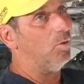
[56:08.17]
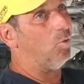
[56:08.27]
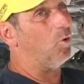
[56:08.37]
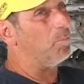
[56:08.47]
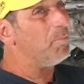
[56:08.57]

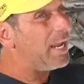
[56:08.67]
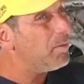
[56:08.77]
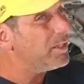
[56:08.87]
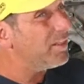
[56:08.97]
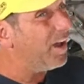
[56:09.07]
or
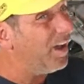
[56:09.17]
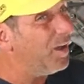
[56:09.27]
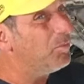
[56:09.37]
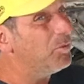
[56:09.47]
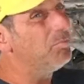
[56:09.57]
maybe the
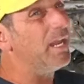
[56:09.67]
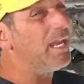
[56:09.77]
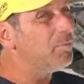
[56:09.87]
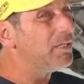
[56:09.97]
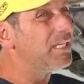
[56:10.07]
hub,
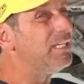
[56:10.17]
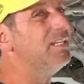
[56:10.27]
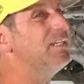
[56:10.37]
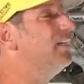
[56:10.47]
maybe.